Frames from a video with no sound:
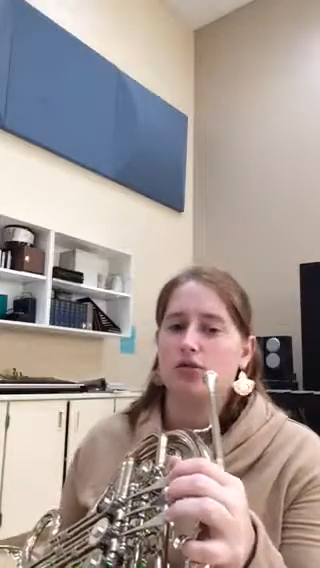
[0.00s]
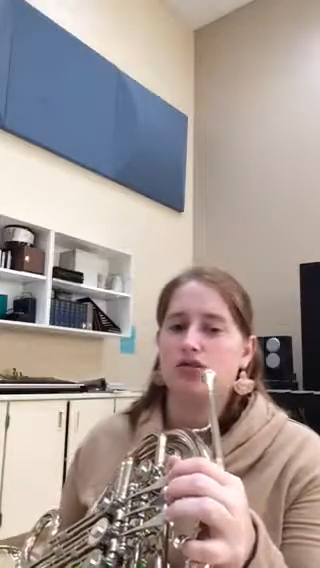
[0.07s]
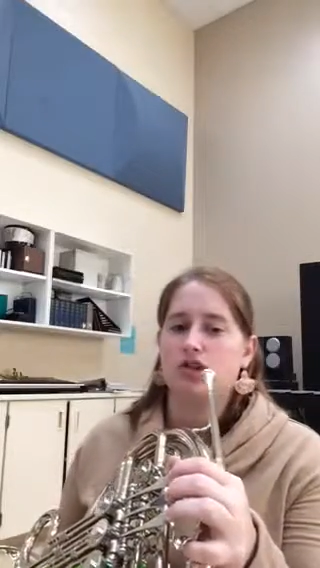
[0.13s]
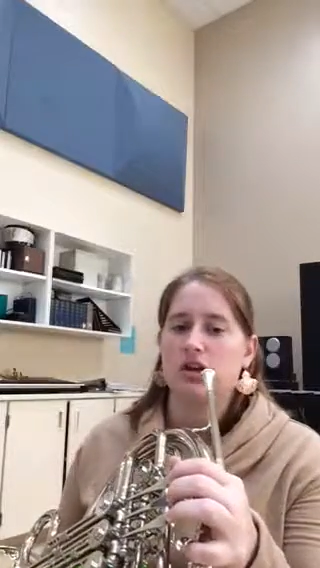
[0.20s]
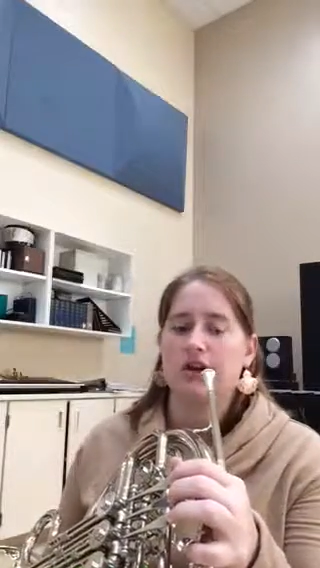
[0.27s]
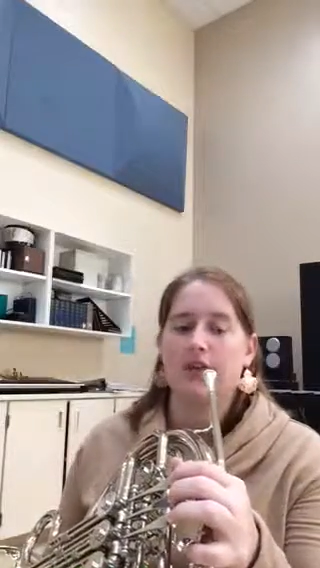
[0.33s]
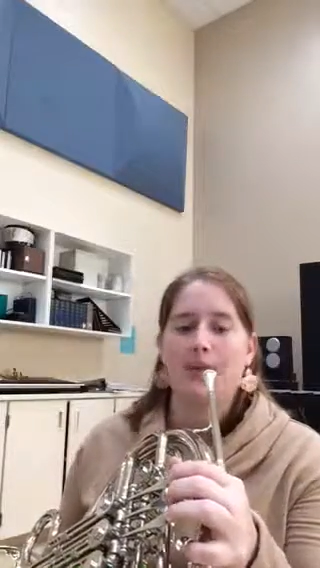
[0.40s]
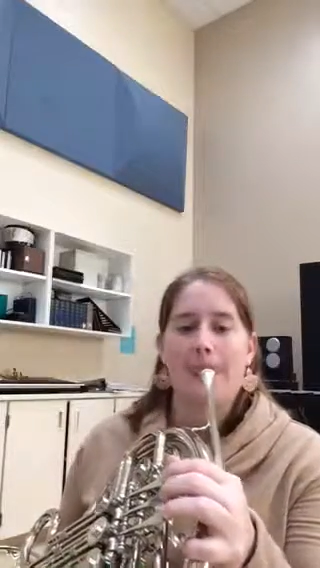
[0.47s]

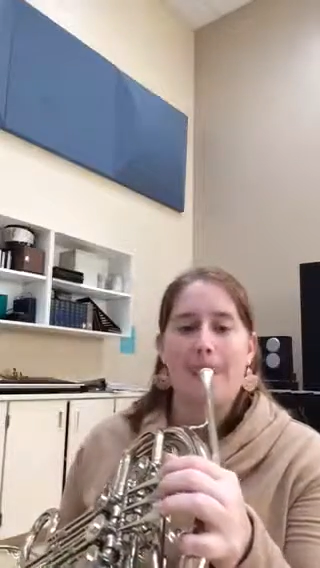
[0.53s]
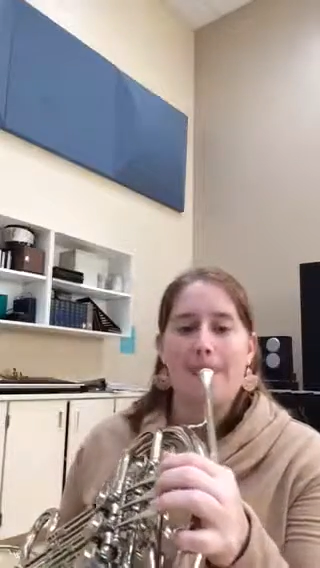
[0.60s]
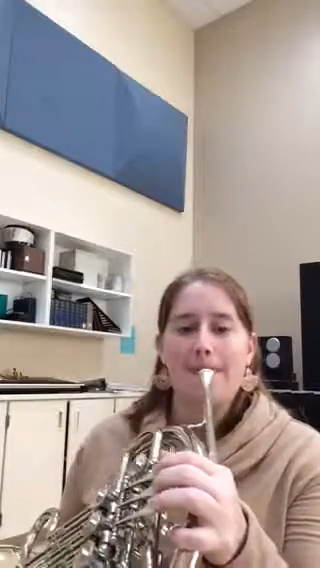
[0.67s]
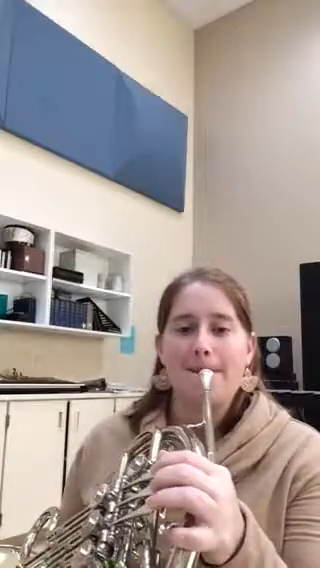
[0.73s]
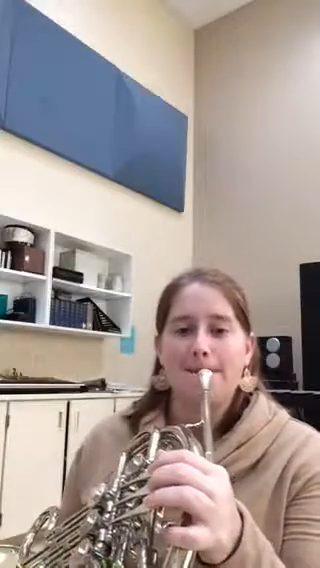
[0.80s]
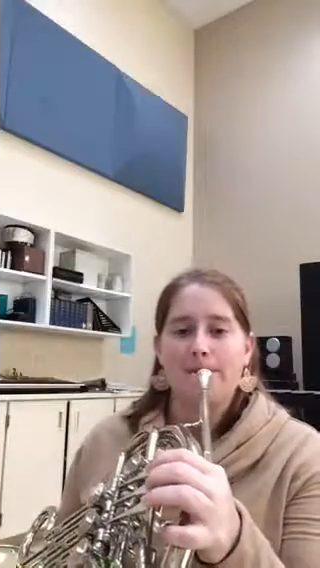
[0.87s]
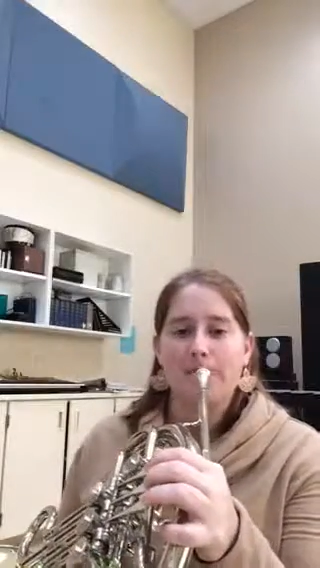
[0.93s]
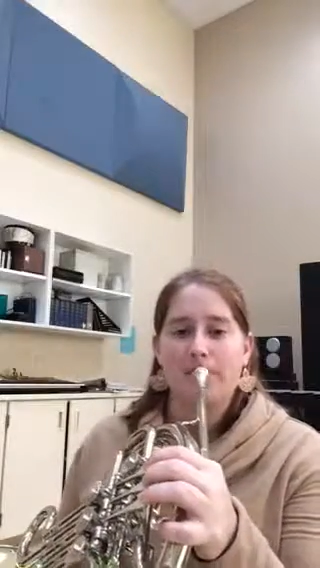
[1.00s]
G.
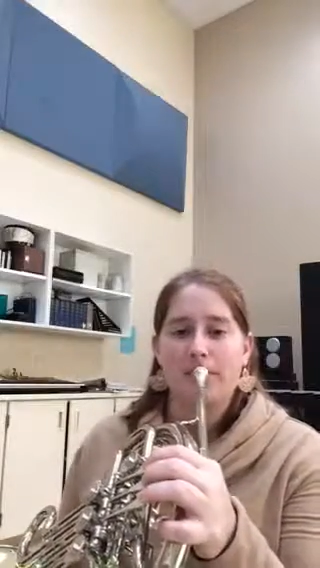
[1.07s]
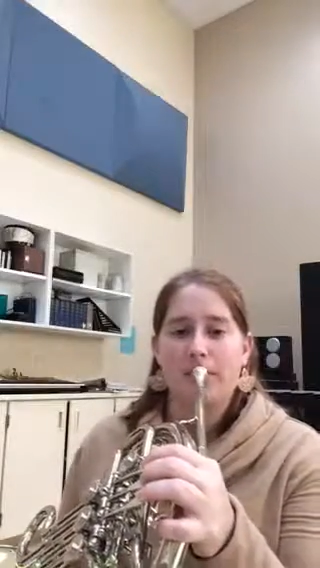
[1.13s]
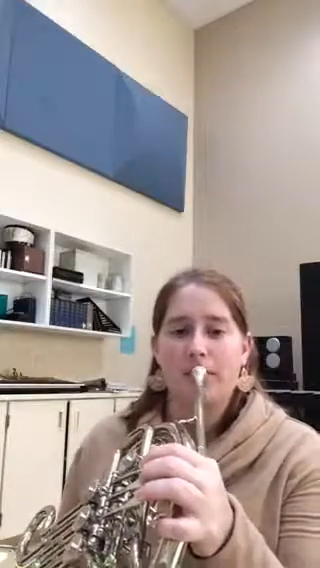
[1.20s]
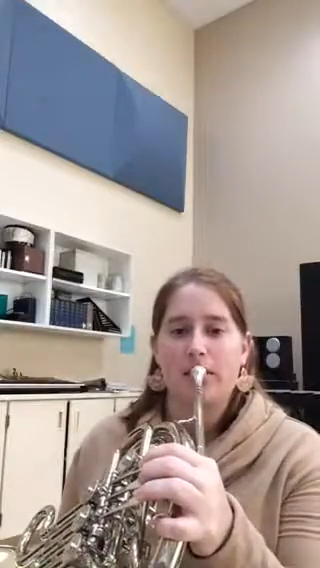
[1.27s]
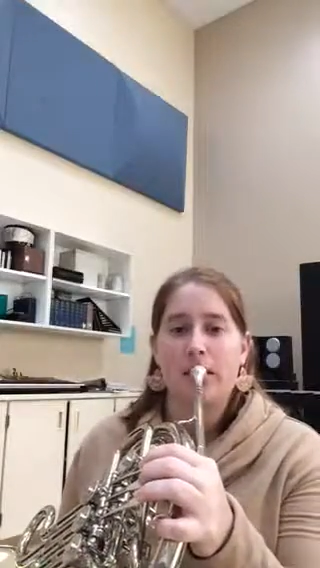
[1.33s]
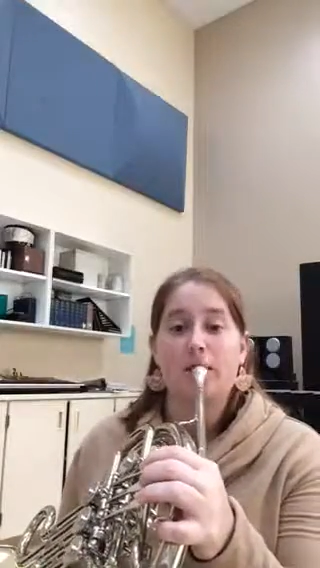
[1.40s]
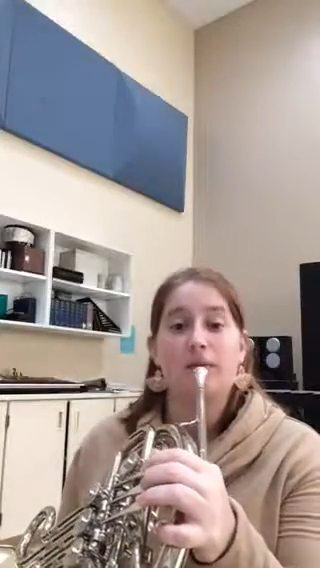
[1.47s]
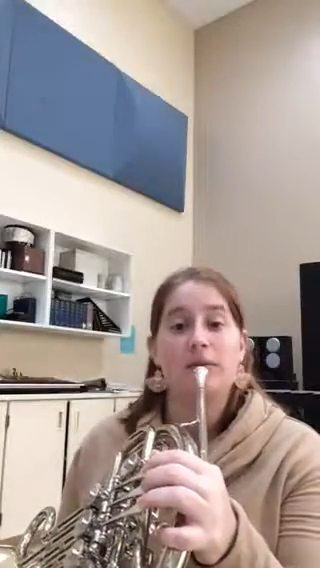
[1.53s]
Here we
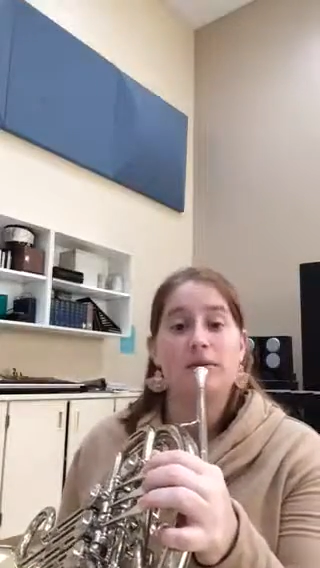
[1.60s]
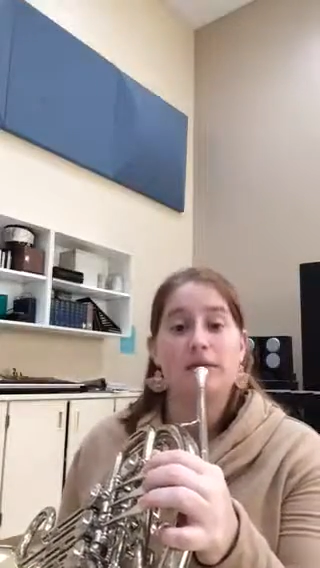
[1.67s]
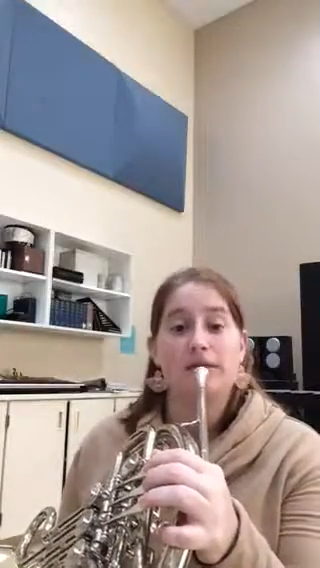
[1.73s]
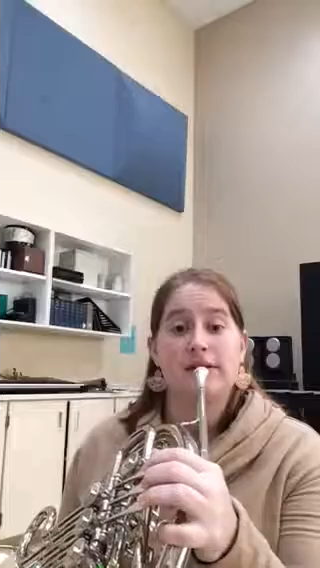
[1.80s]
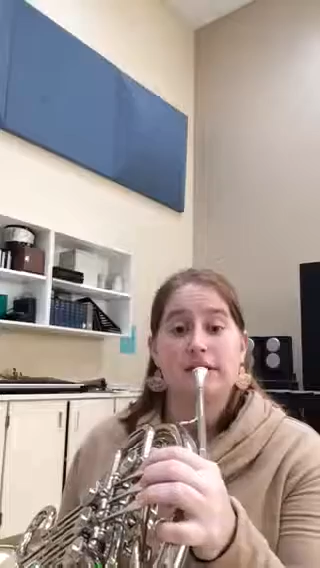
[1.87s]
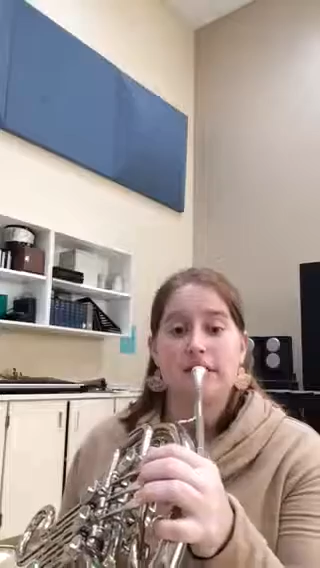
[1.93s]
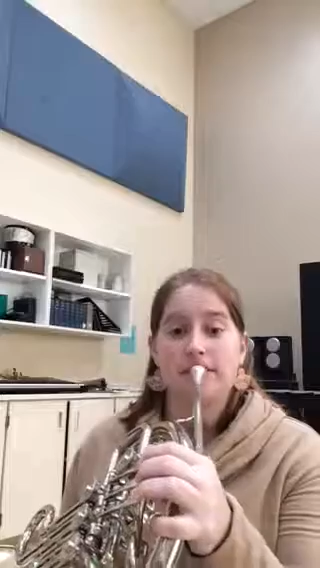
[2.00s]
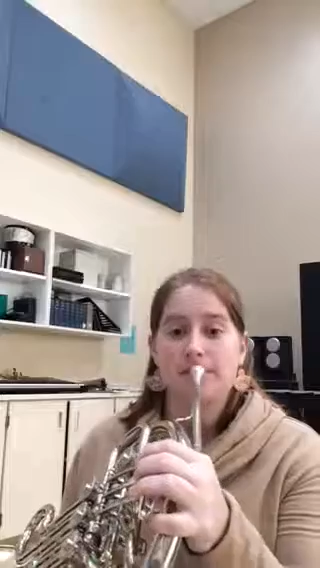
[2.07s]
go.
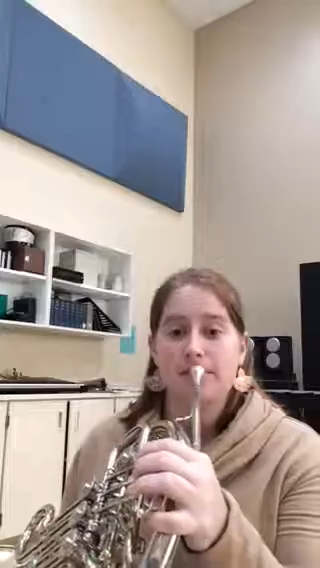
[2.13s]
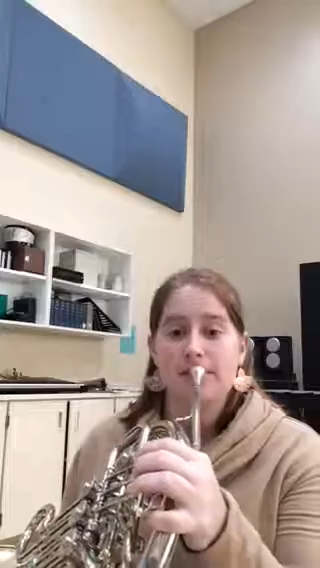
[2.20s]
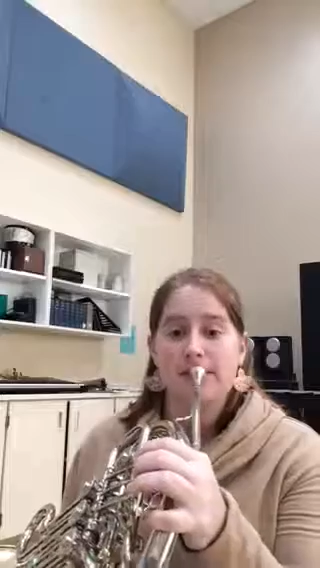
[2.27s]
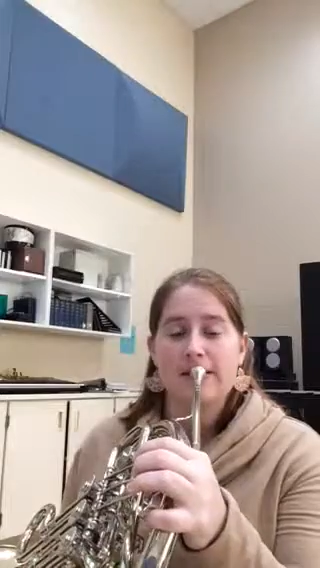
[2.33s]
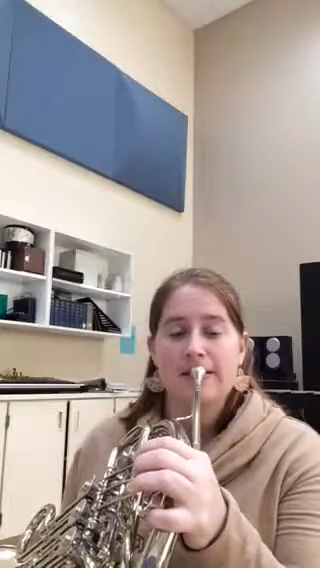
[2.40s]
C.